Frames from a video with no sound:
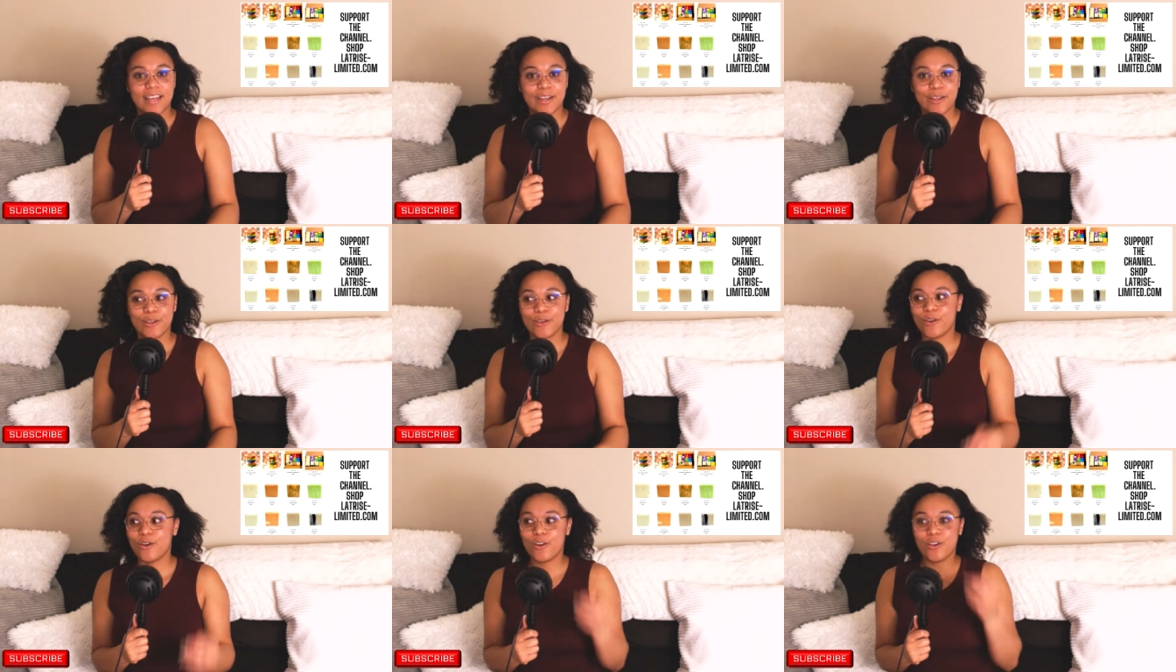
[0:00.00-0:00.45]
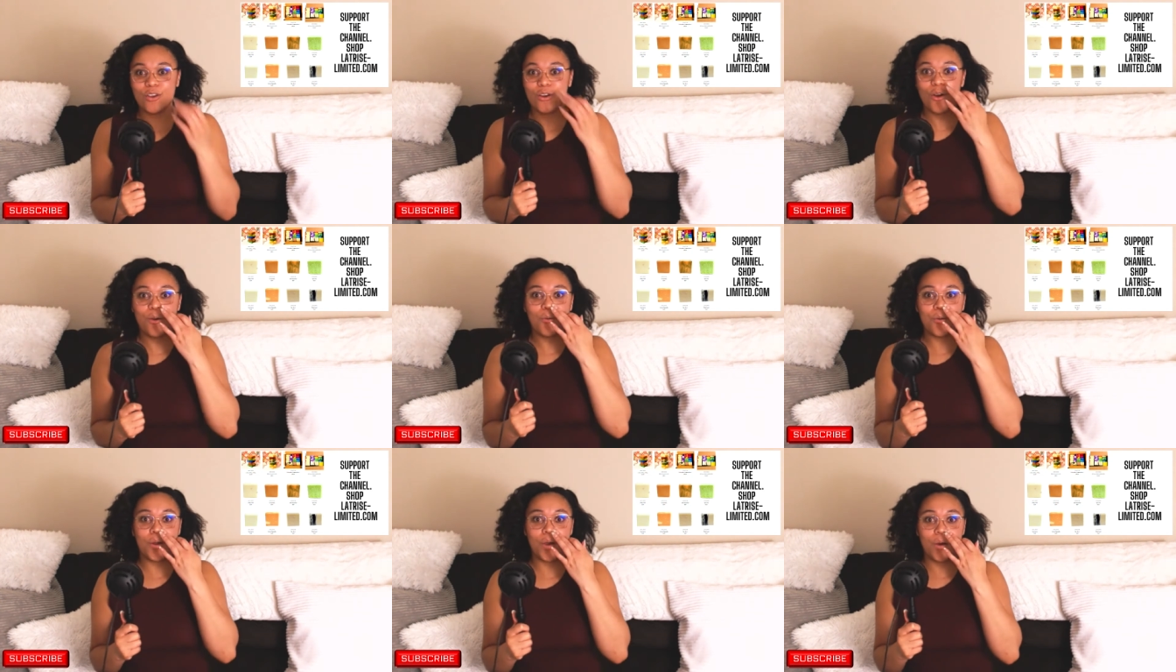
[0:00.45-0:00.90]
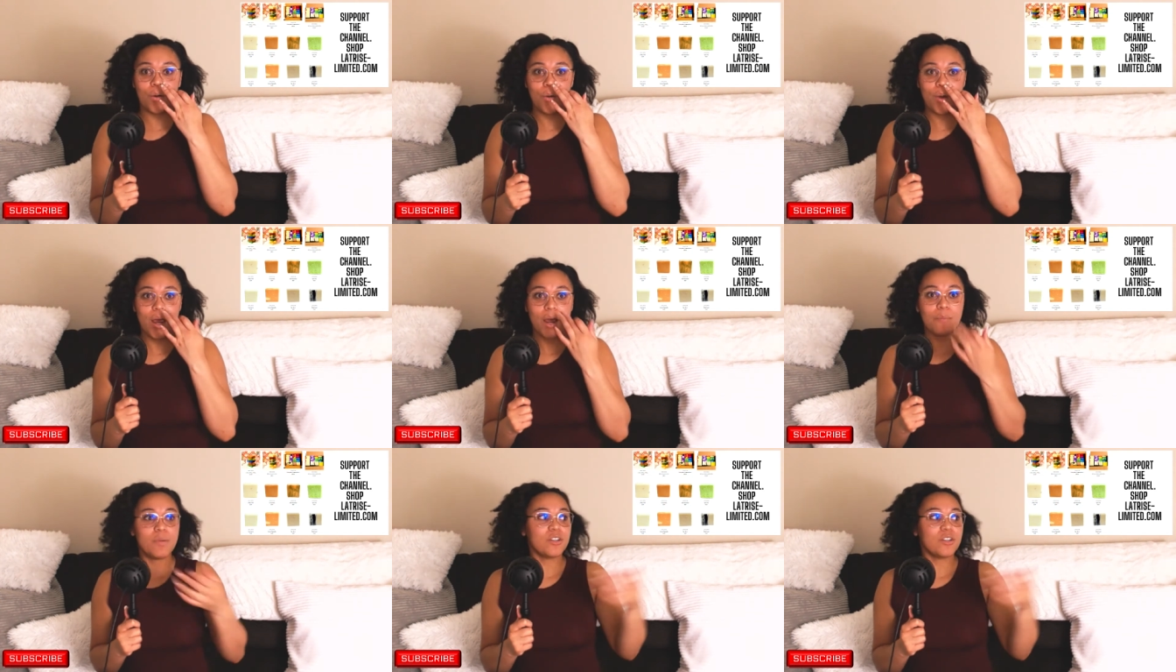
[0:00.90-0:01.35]
You don't know
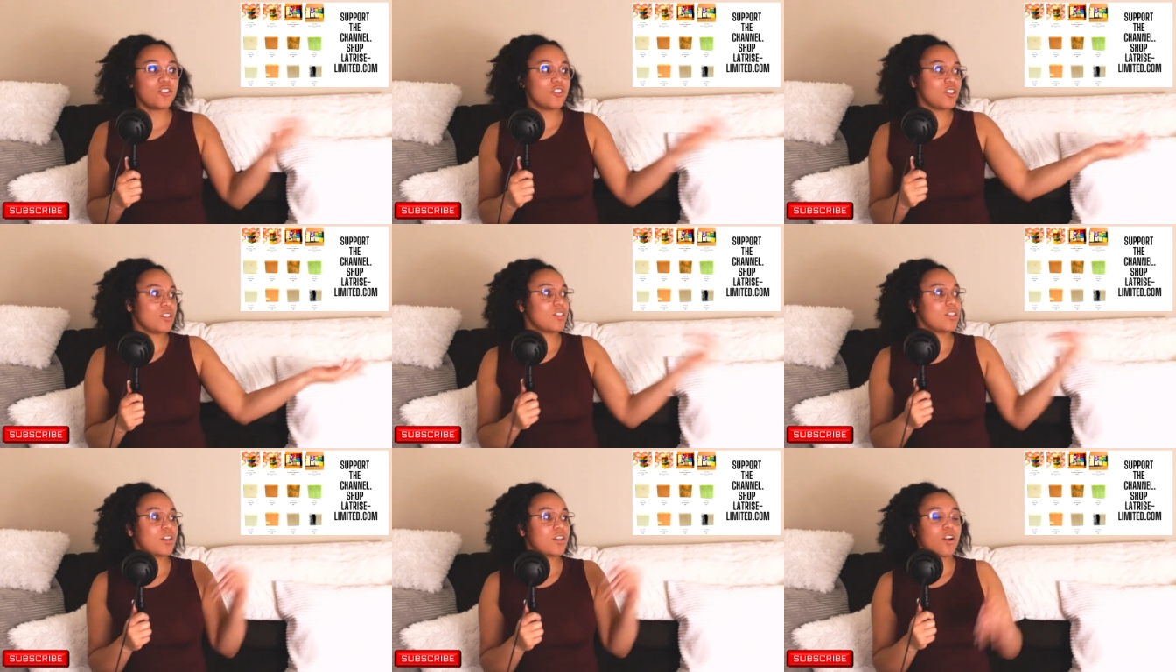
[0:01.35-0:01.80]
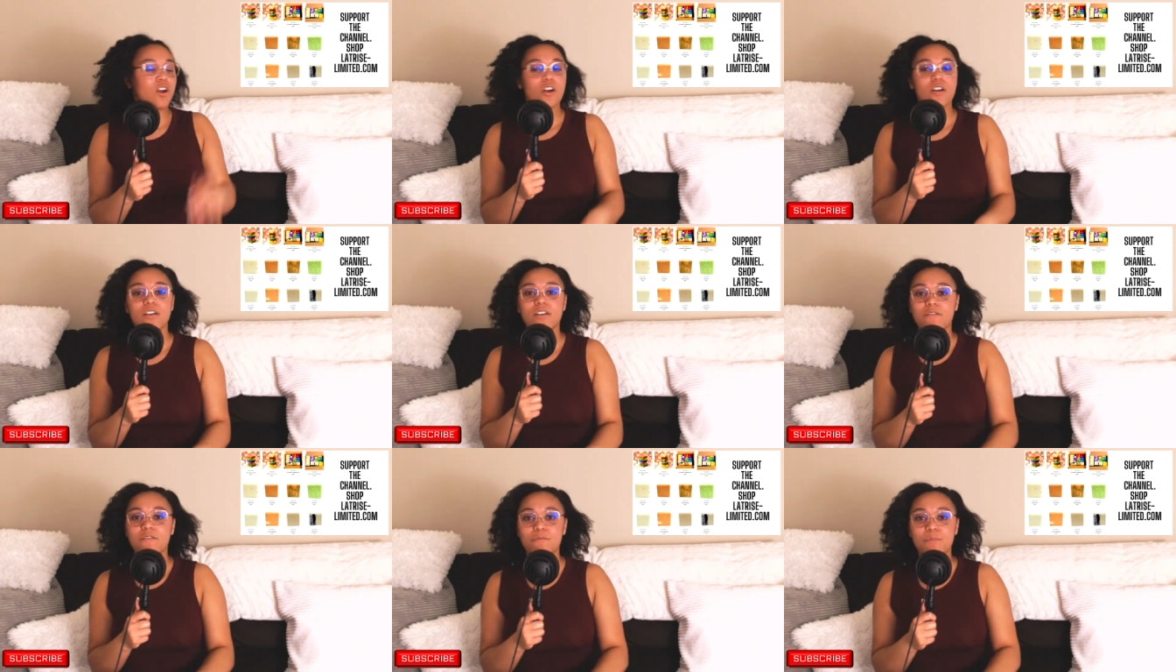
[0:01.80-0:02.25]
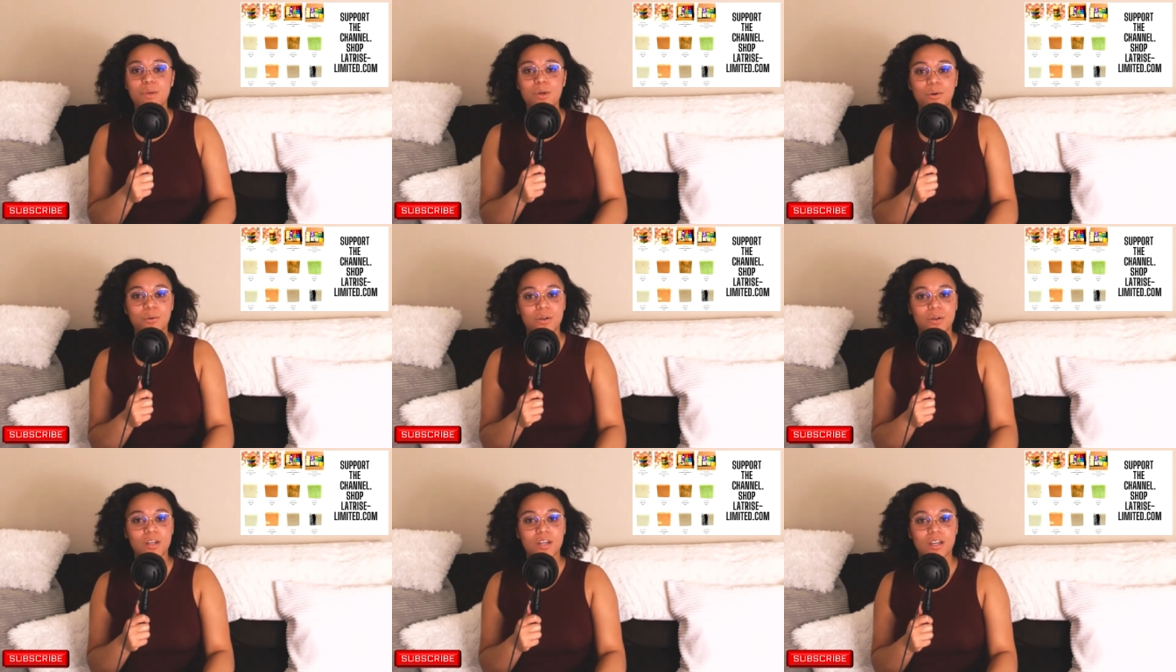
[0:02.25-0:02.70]
how much is a carton of
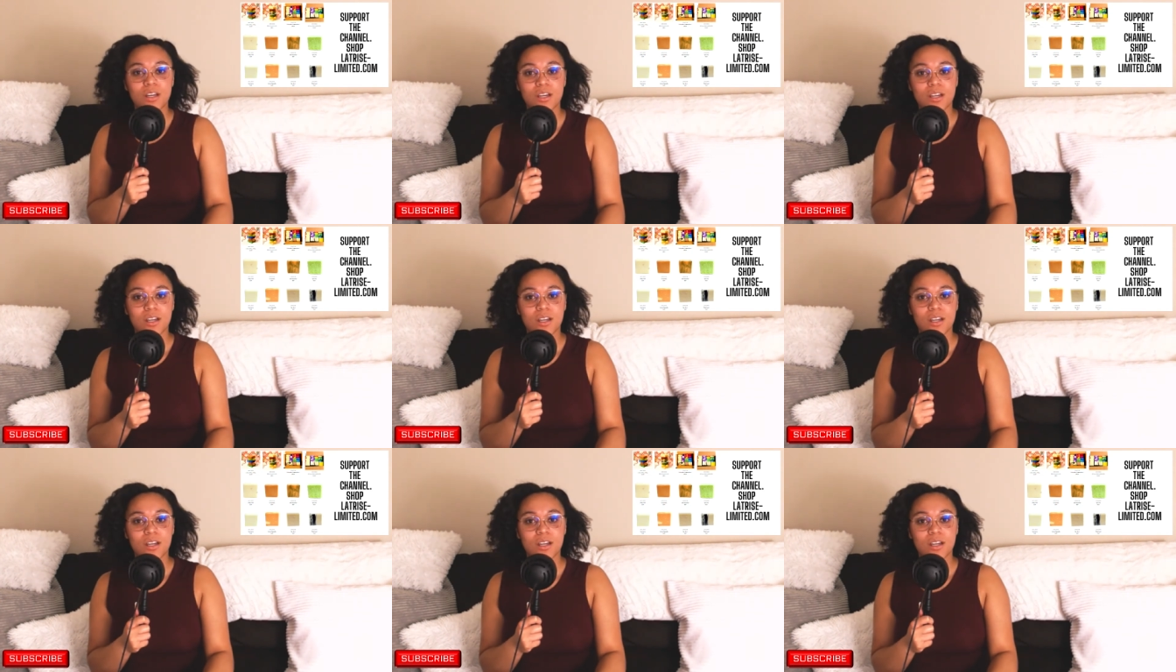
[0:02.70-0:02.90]
milk.